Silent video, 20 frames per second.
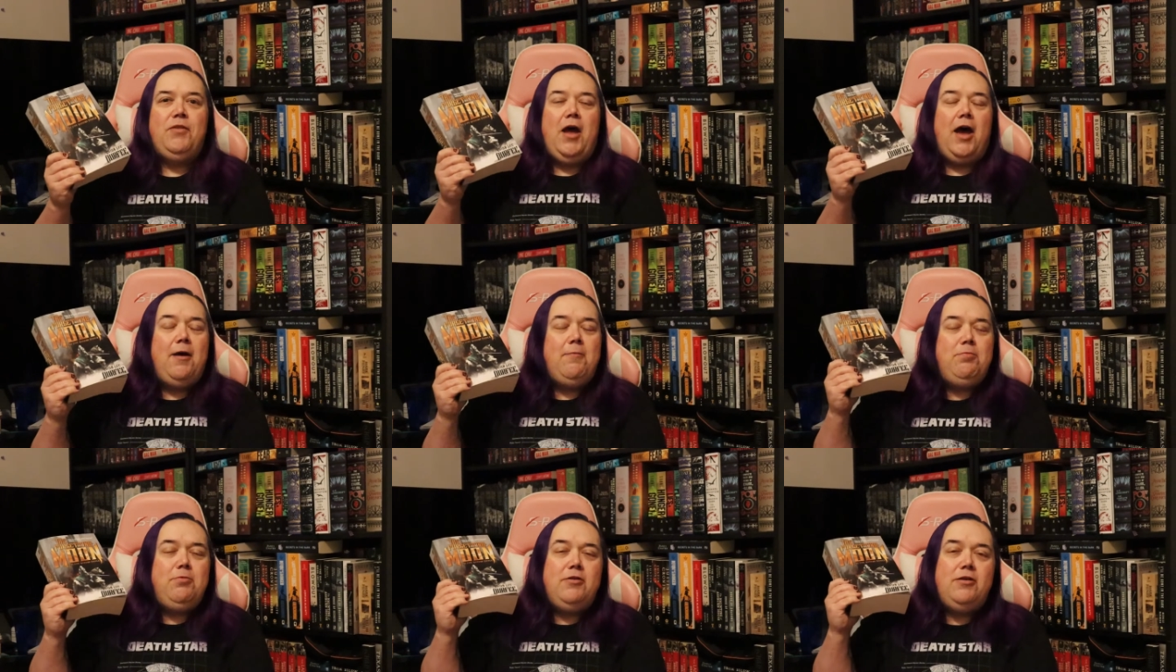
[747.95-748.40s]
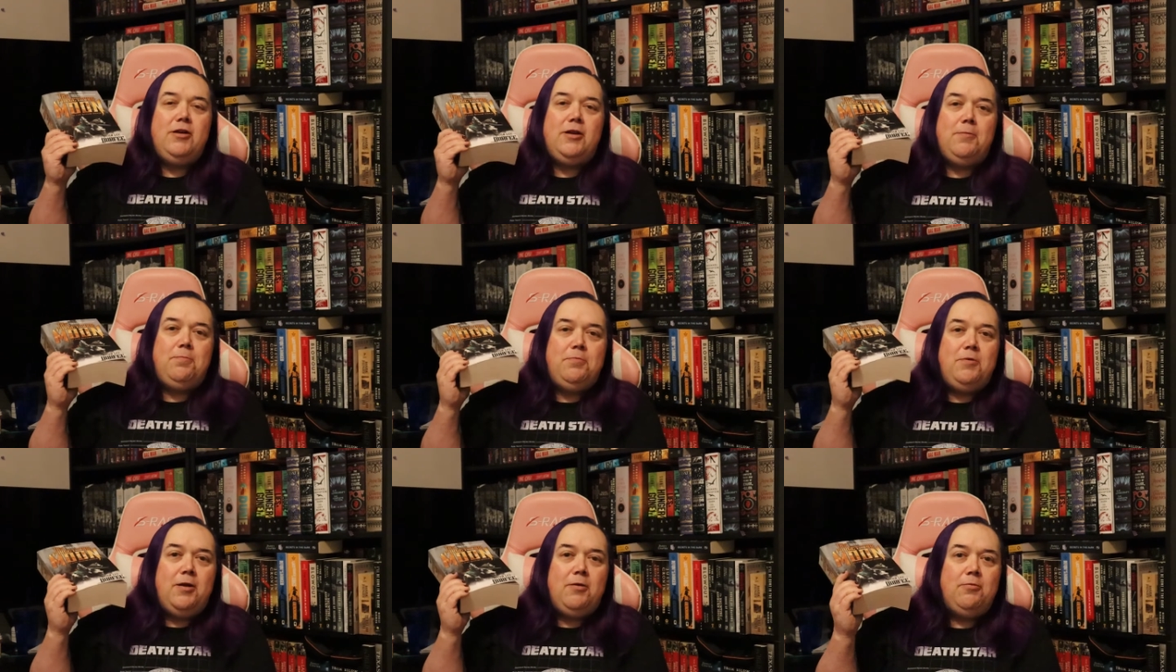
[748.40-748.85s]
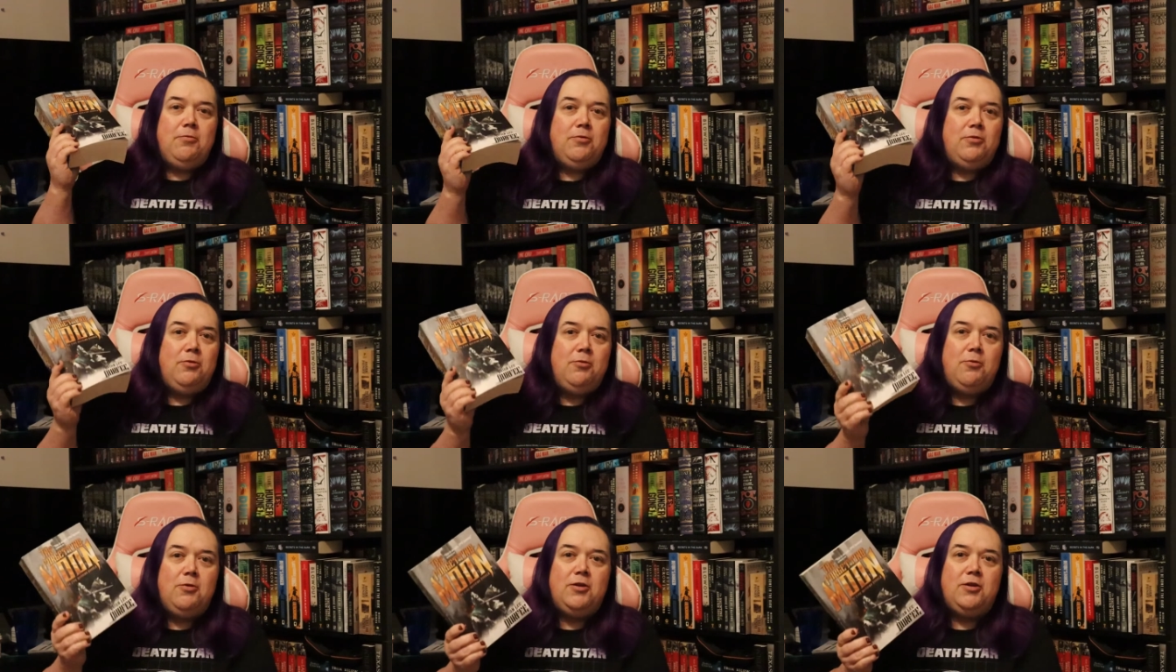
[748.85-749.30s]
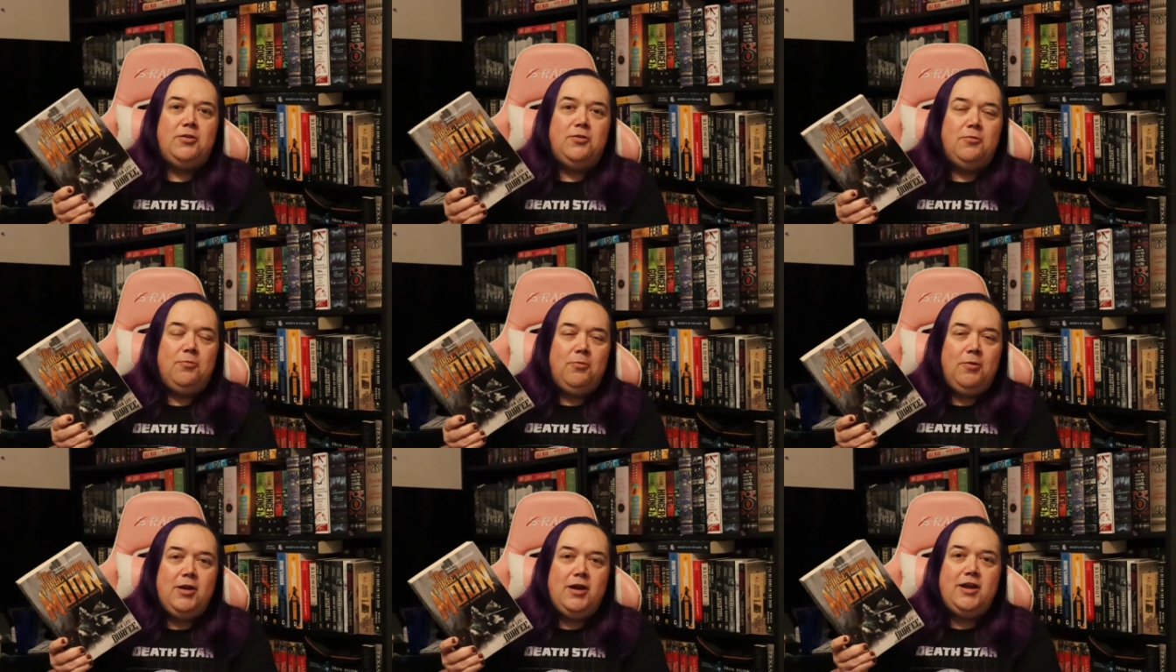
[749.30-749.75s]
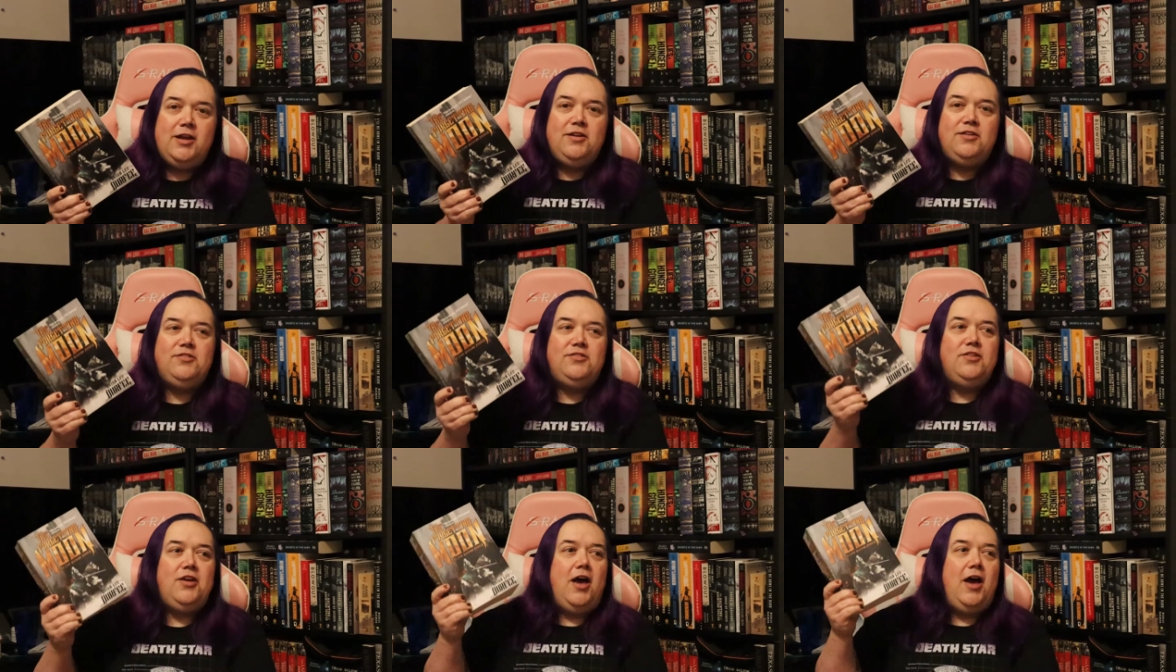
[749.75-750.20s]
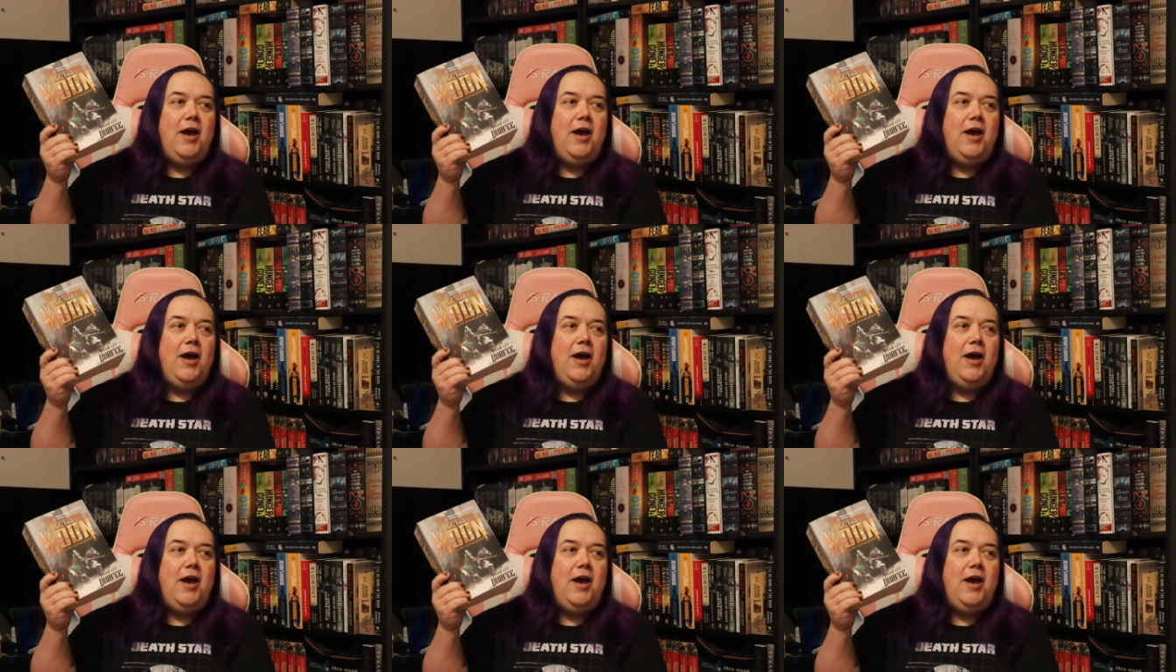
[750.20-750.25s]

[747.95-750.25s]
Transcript: I put it up there with Lord of the Rings.